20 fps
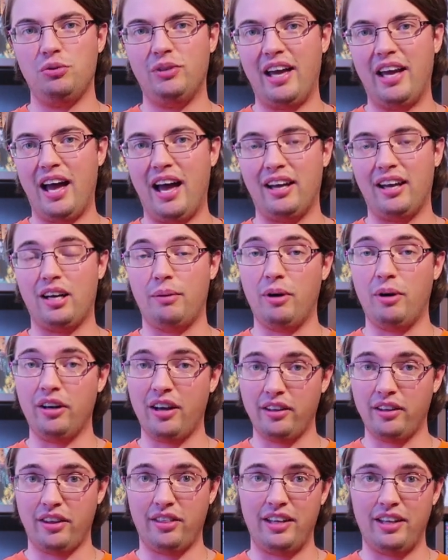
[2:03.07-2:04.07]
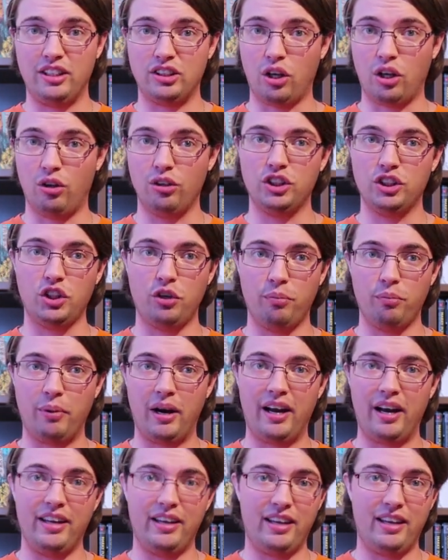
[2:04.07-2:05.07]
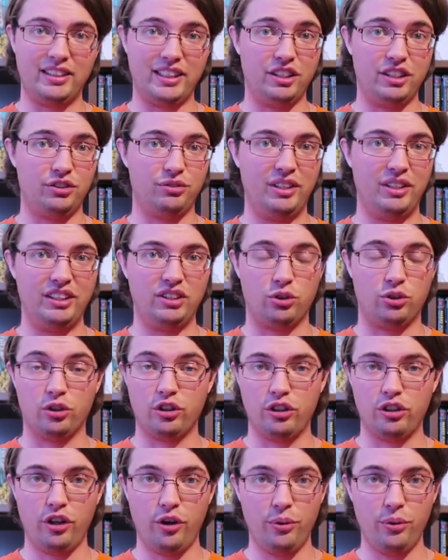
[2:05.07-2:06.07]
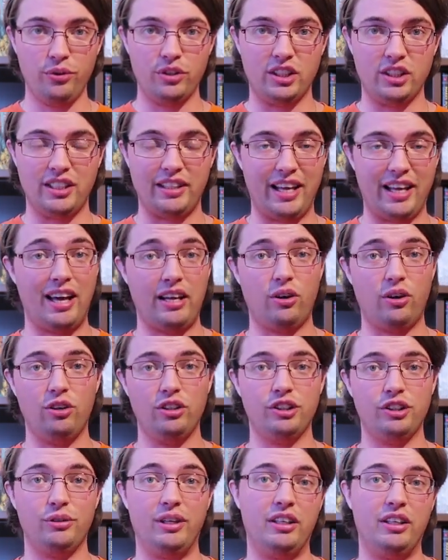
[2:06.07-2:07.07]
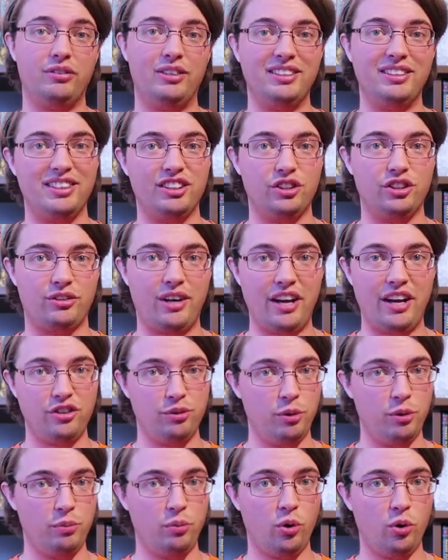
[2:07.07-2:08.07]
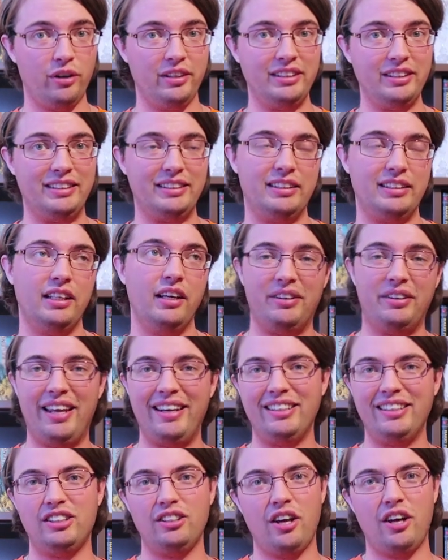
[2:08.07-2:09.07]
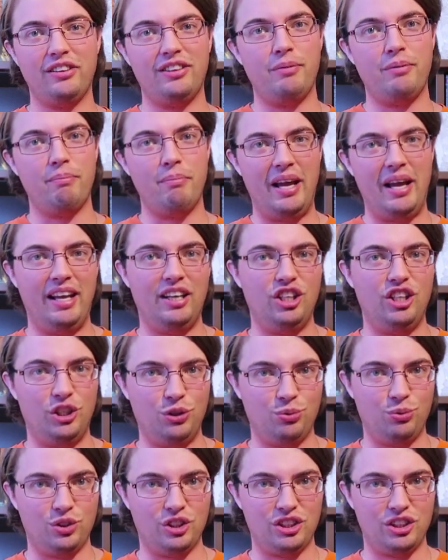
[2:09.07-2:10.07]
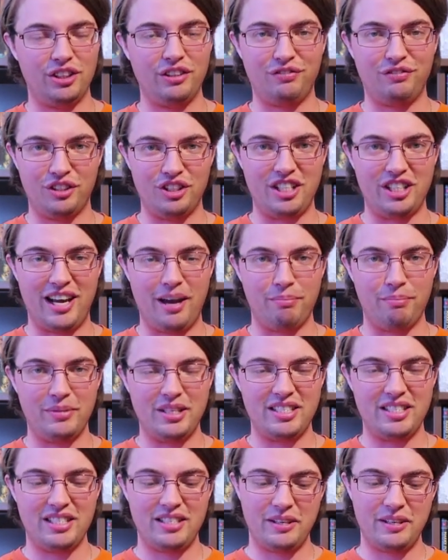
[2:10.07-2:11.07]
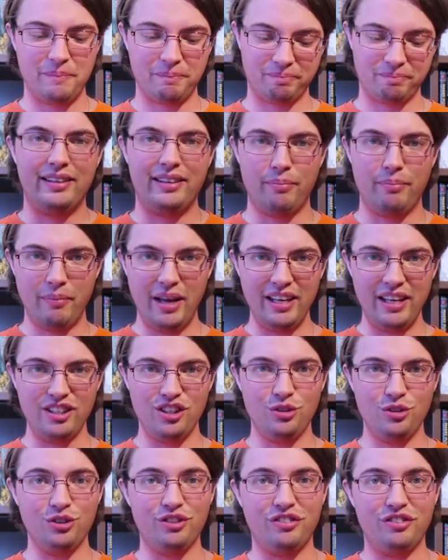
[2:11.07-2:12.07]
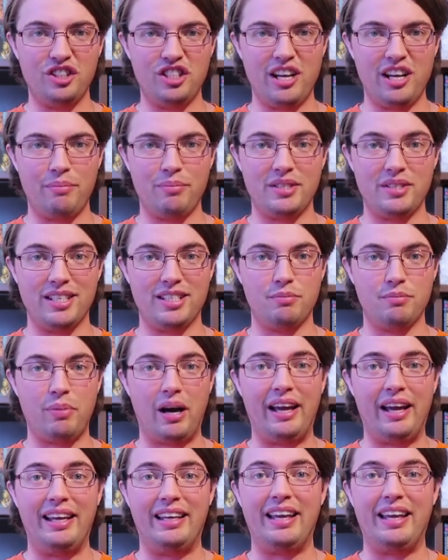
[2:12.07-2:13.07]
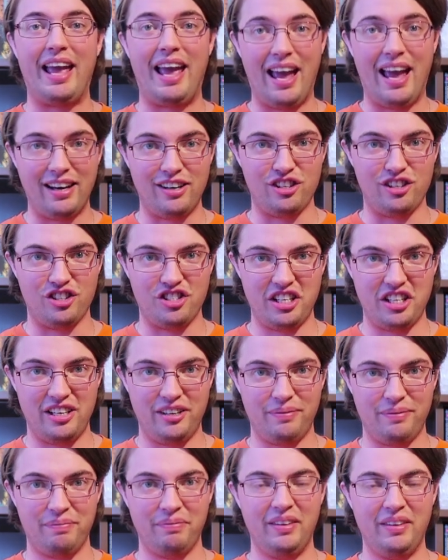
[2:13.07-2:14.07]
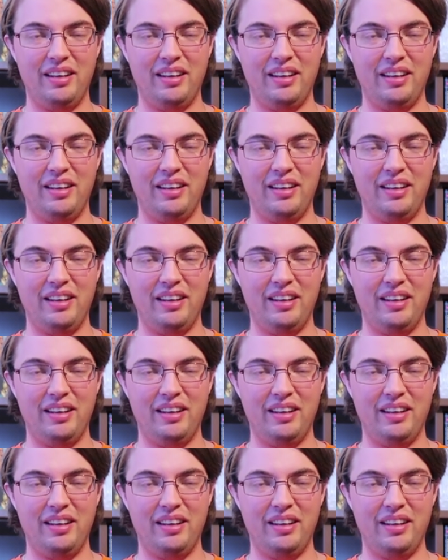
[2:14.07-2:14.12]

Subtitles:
you can, among other things, also buy accessories or clothes. That also increases your attribute points, but that is not the main use for gems. The main use for gems is buying energy.